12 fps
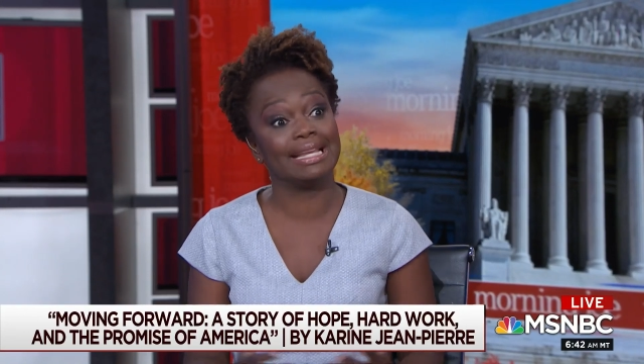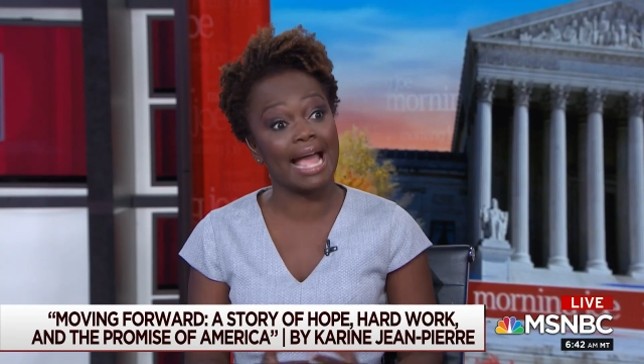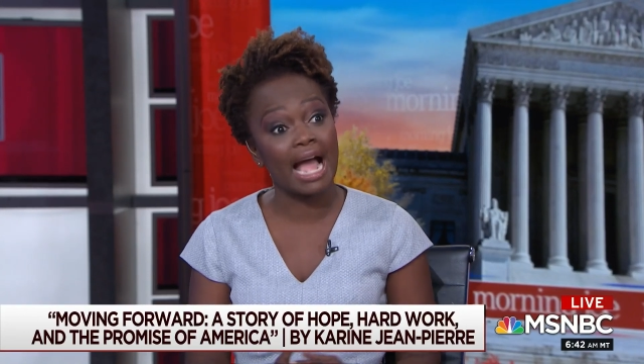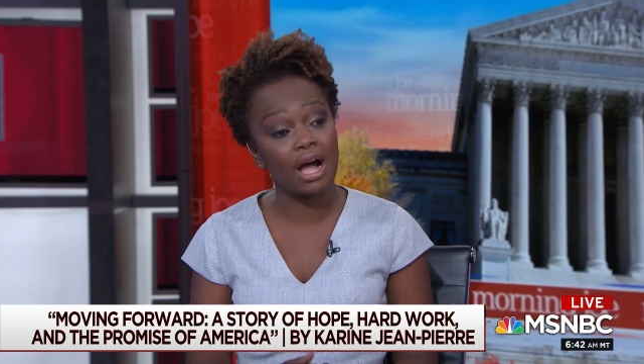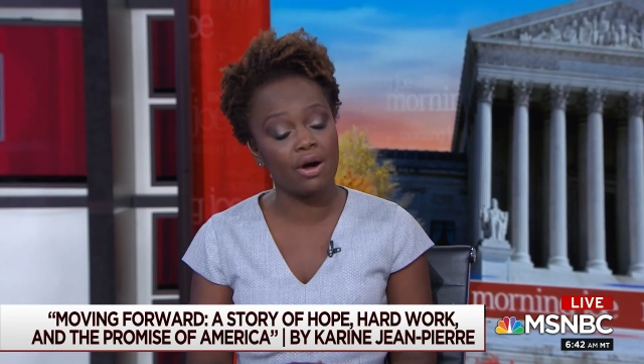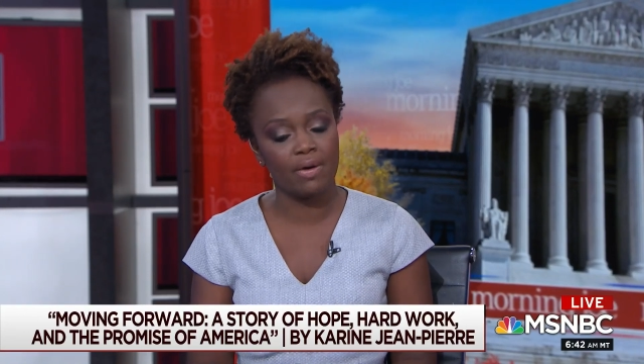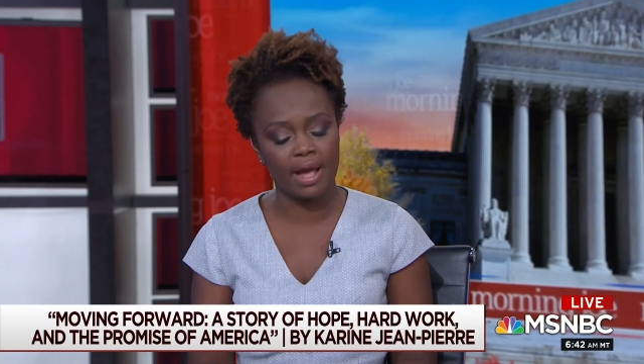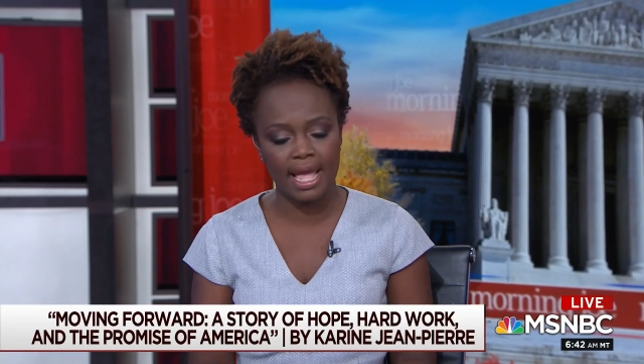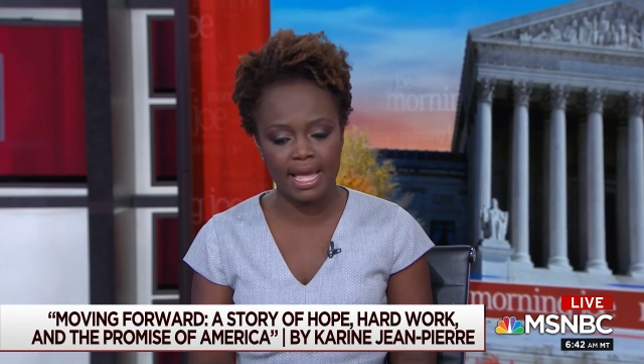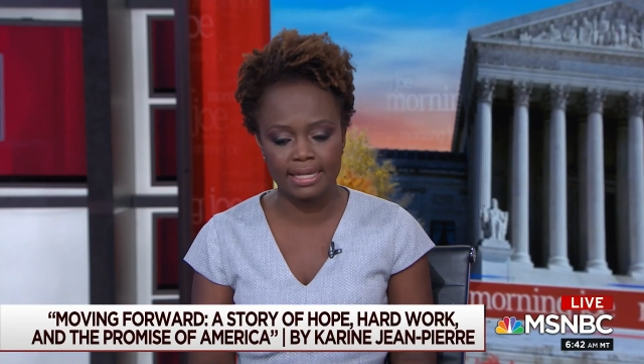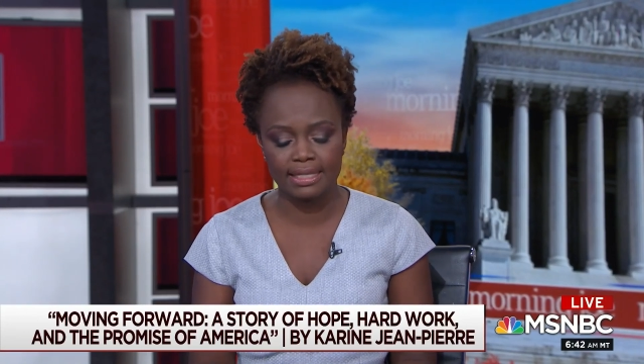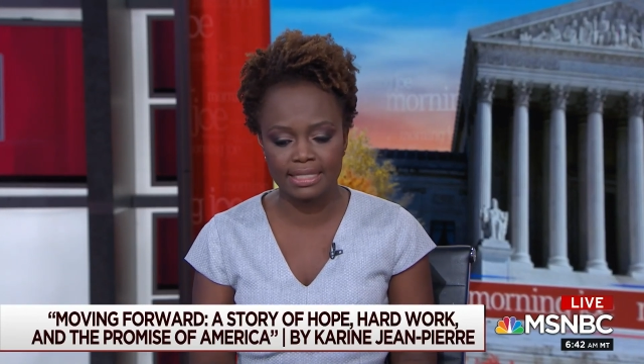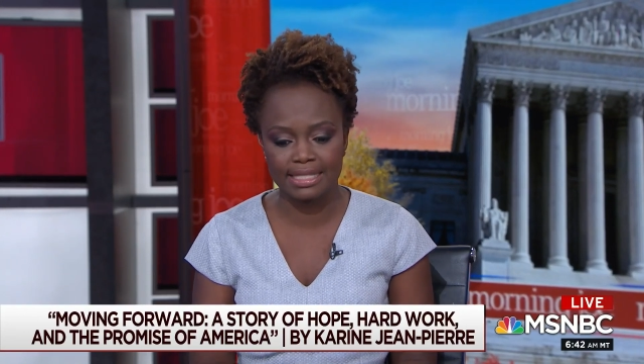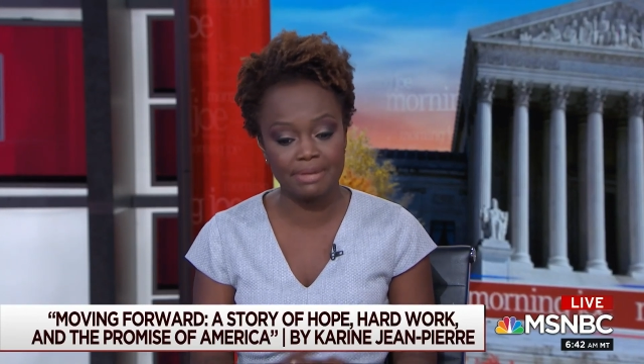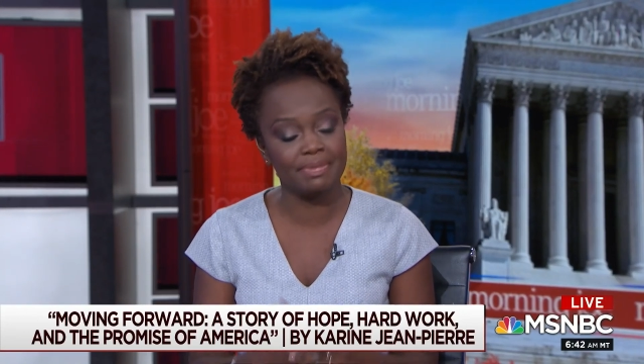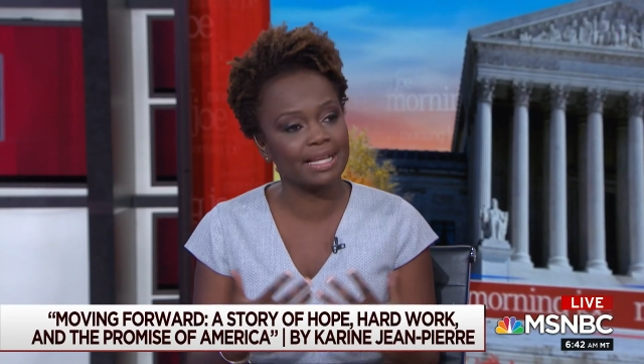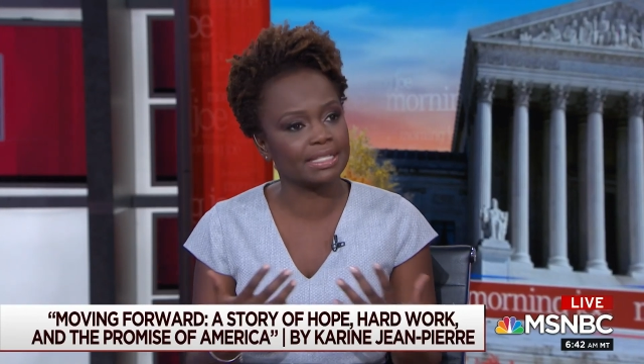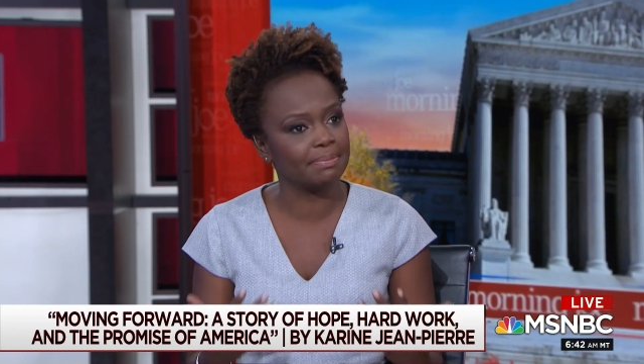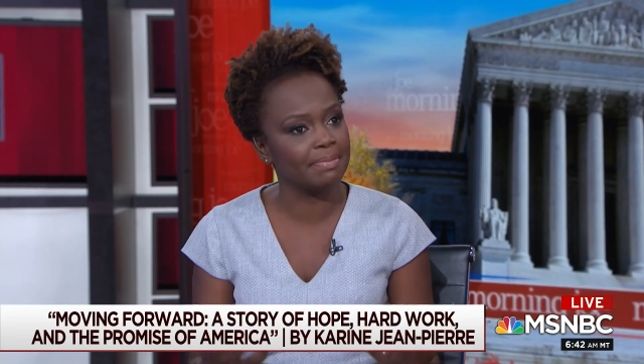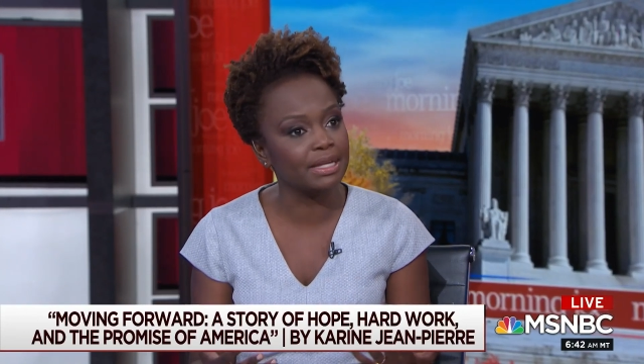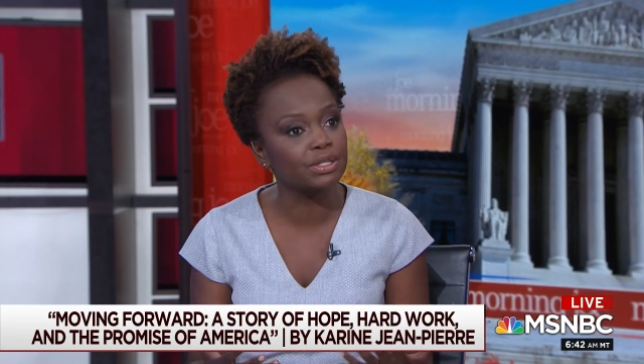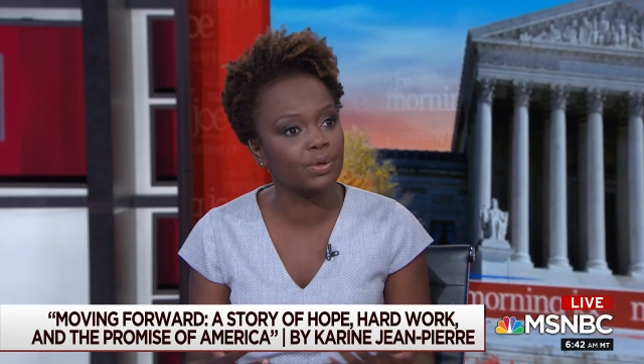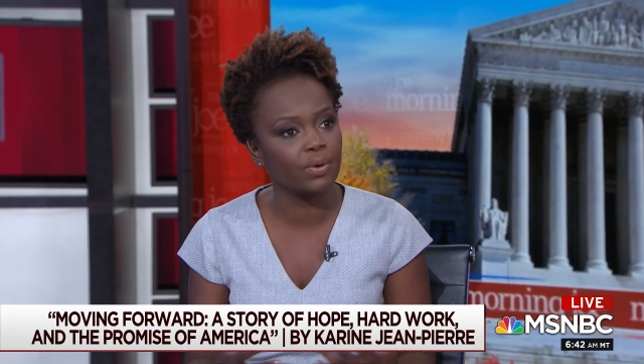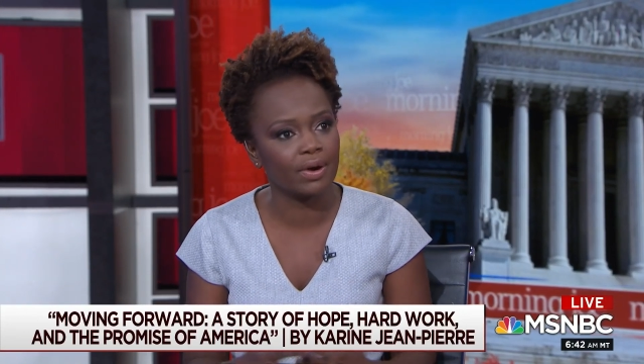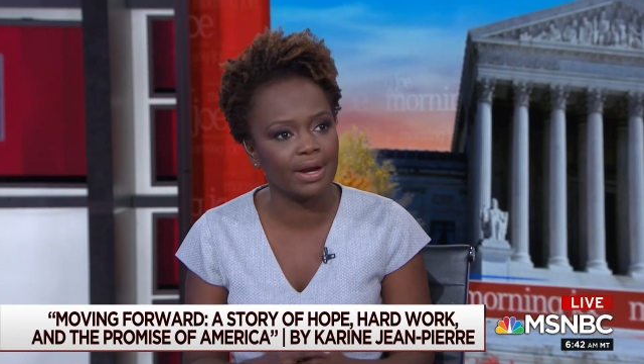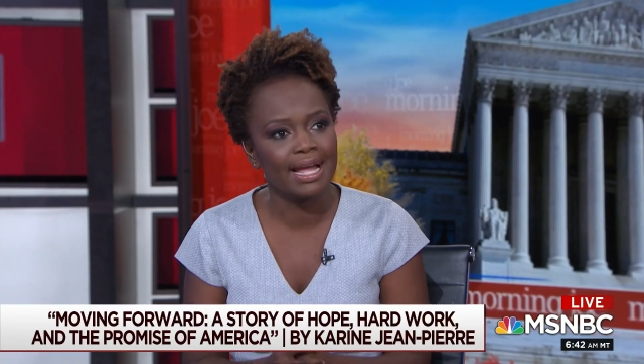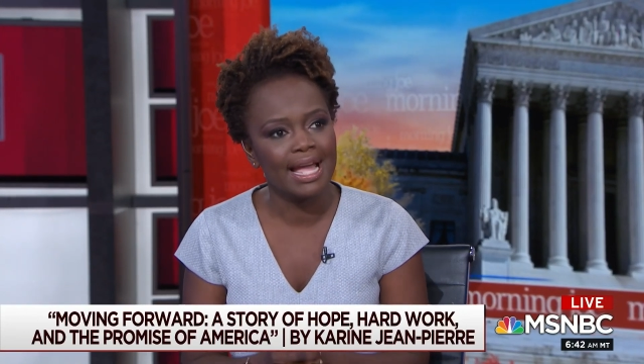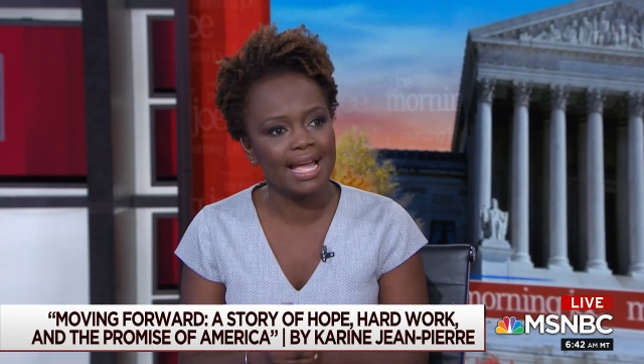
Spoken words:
now and see me as a mentor.